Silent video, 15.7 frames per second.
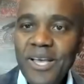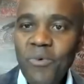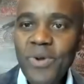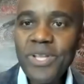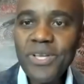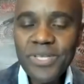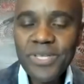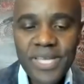
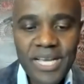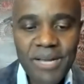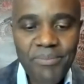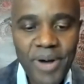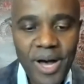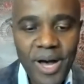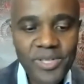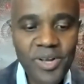When you think
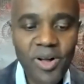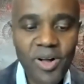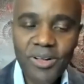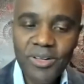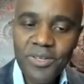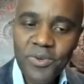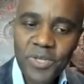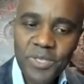about
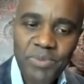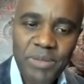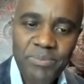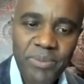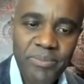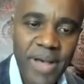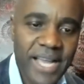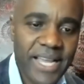all those
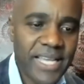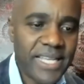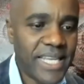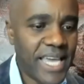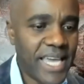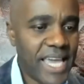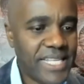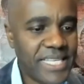people back in
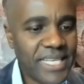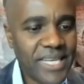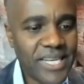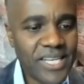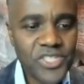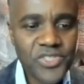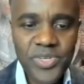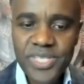the
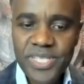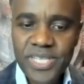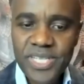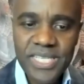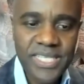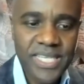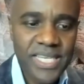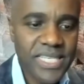1800s
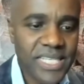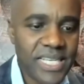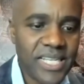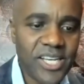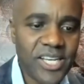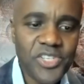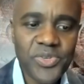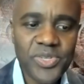and
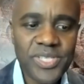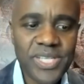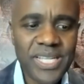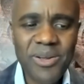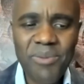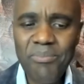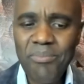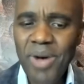1600s
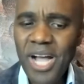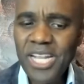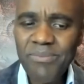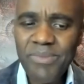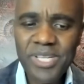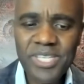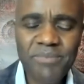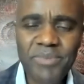and their
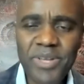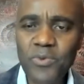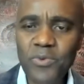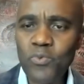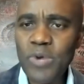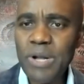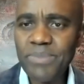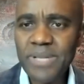monuments have
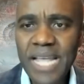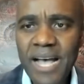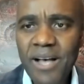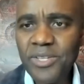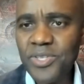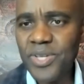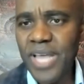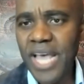been ripped
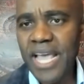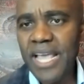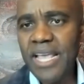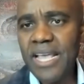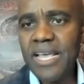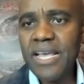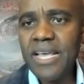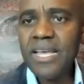down
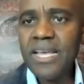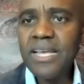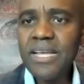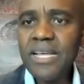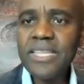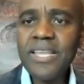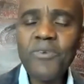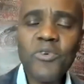today,
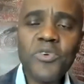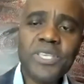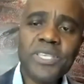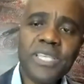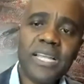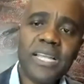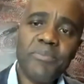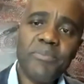they were
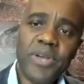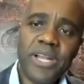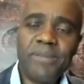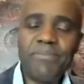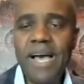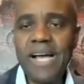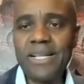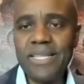
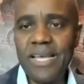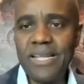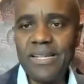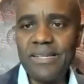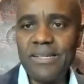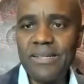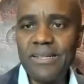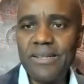celebrated back then.